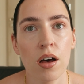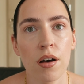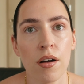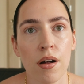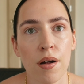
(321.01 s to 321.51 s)

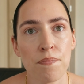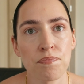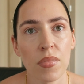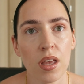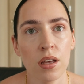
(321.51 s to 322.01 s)

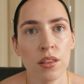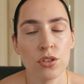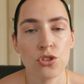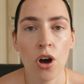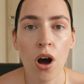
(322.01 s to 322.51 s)
um, in the
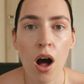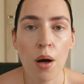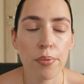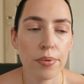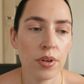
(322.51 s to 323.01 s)

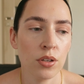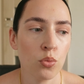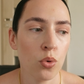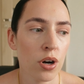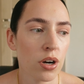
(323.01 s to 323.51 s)
job,
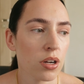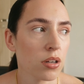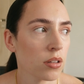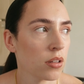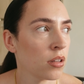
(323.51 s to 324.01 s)
in work,